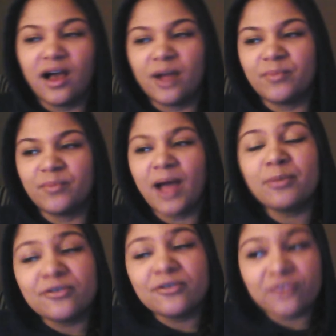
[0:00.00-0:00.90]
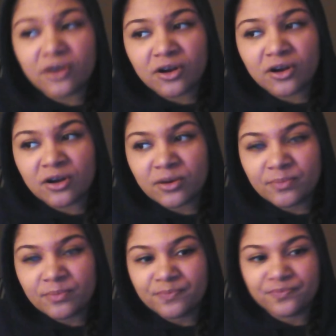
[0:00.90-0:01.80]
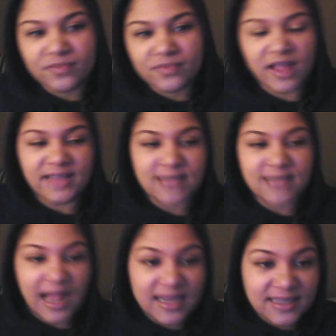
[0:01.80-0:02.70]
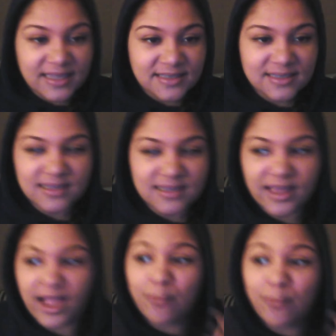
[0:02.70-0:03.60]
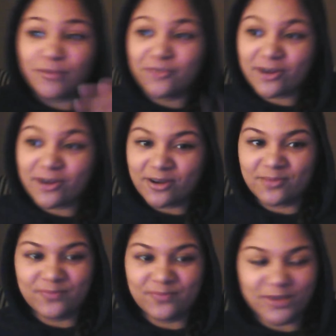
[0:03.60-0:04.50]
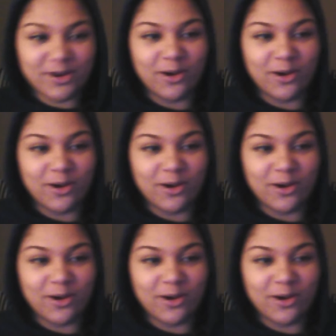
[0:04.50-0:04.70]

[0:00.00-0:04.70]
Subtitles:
I prefer like talent. Like I prefer,